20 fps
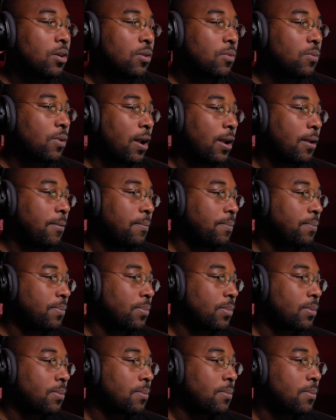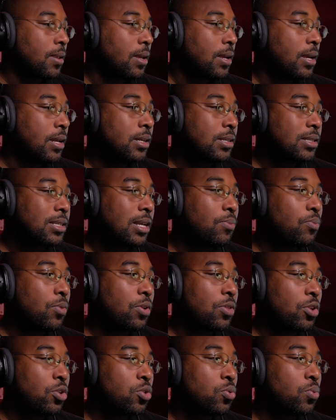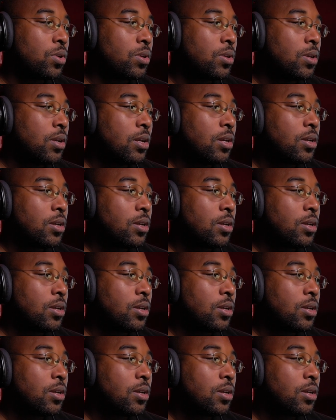Right? In the same way that you would